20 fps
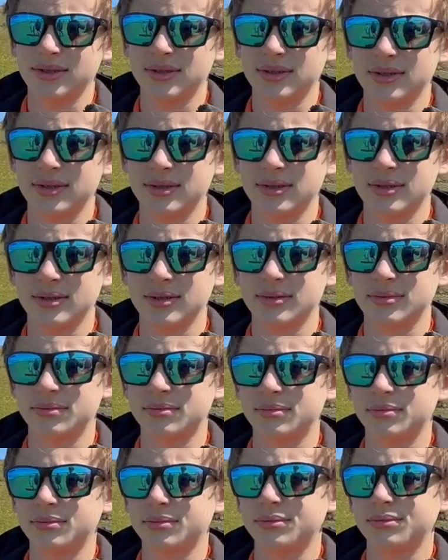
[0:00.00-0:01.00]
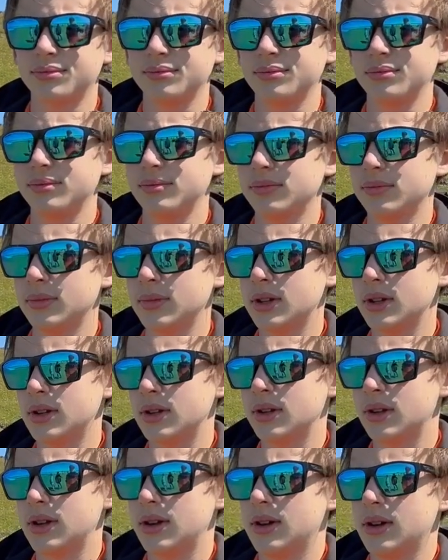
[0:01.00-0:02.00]
stay here, or will you go off and
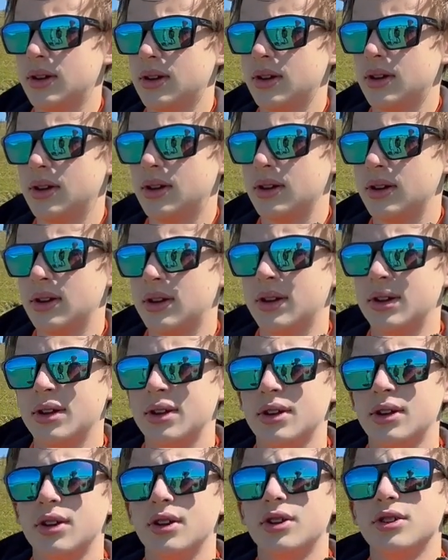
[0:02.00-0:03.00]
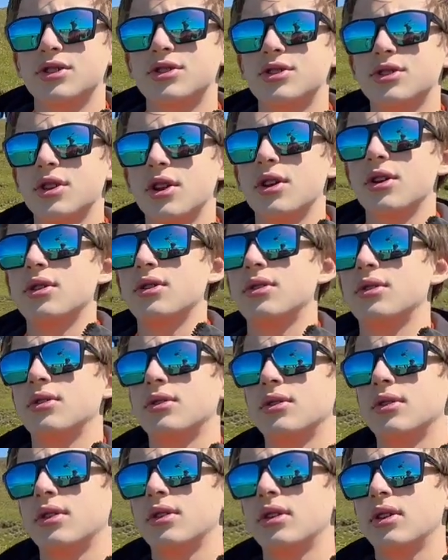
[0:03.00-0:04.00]
study somewhere, and then come back, or
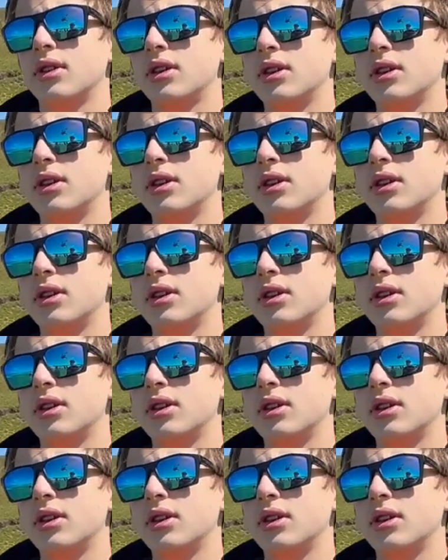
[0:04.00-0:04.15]
what?